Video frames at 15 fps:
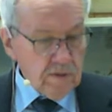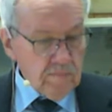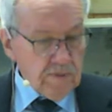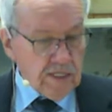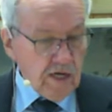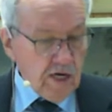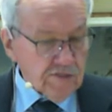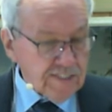
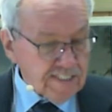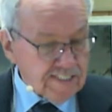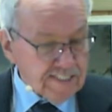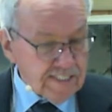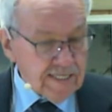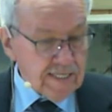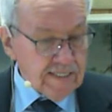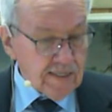because it
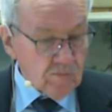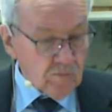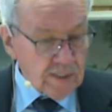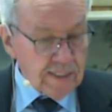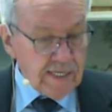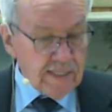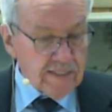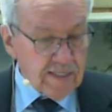said, and when
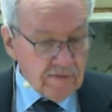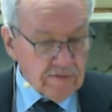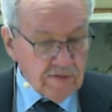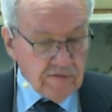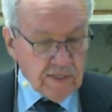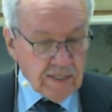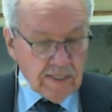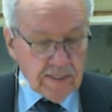he had given
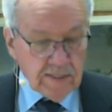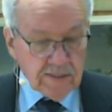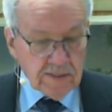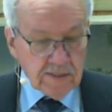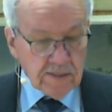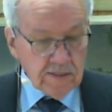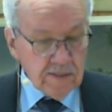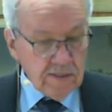
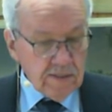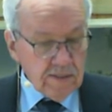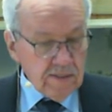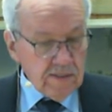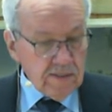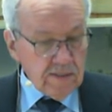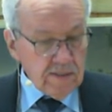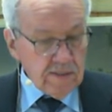thanks,
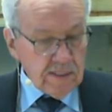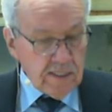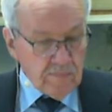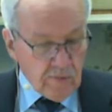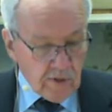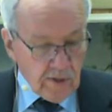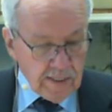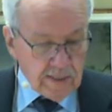he
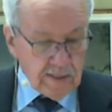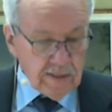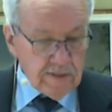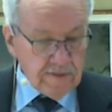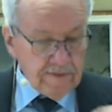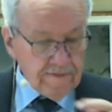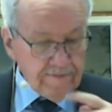brake it,